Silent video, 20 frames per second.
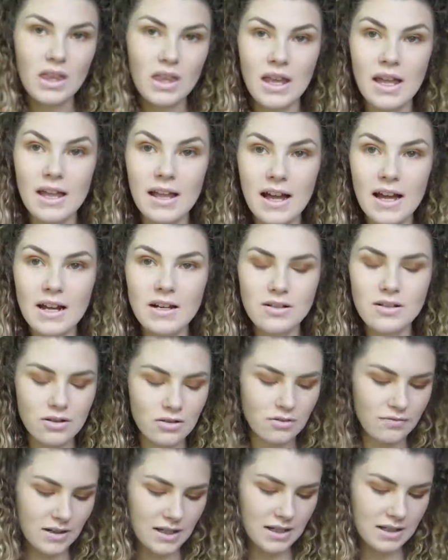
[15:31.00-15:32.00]
again
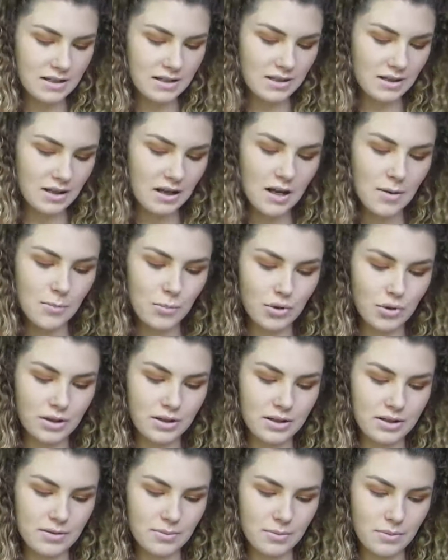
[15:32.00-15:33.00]
Too Faced Born
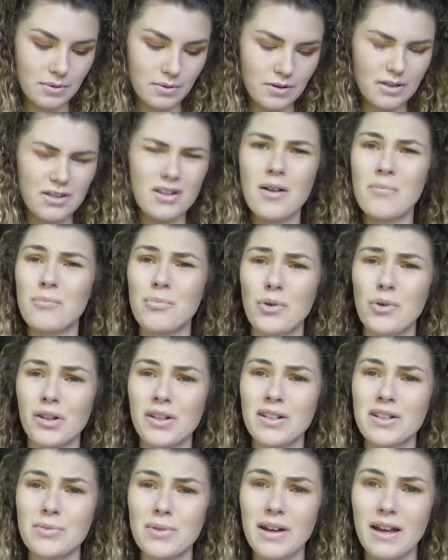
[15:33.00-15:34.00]
This, or not Born
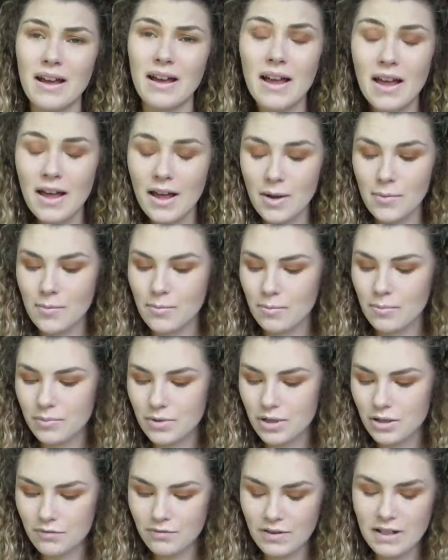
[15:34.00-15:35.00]
This Way,
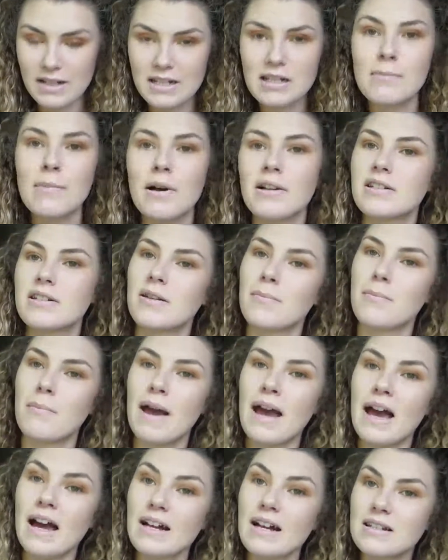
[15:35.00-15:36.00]
Too Faced Melted
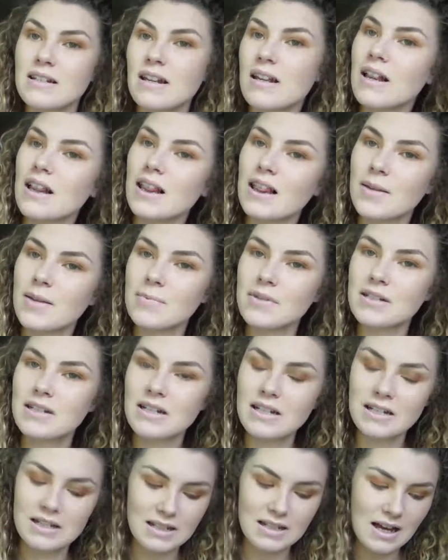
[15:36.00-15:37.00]
Matte
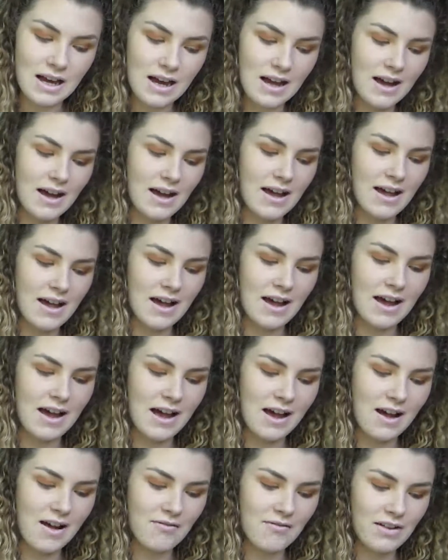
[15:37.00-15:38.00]
lipsticks. I
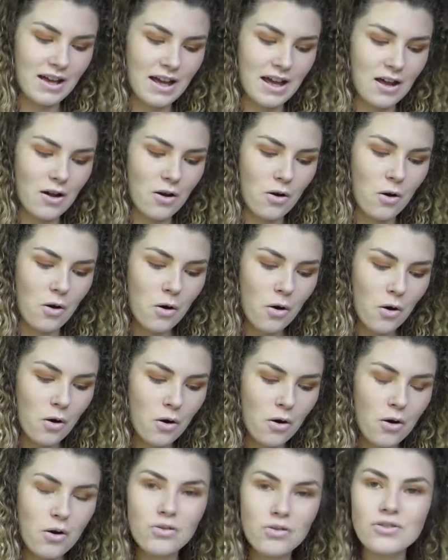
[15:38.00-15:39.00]
have a
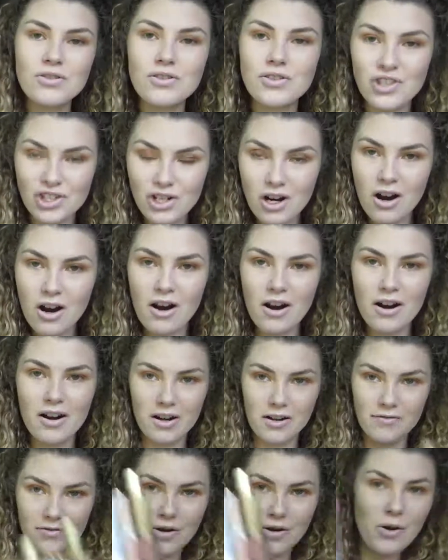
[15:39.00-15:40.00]
whole jar
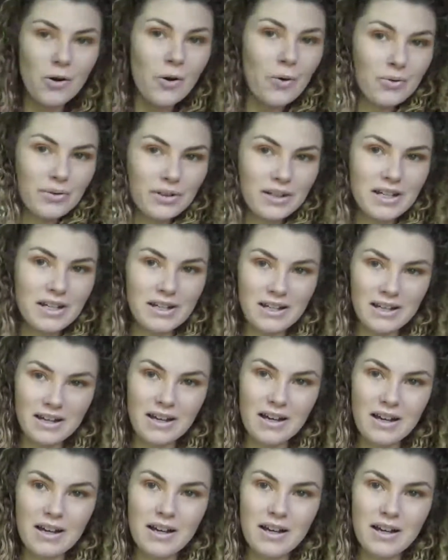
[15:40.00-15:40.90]
of only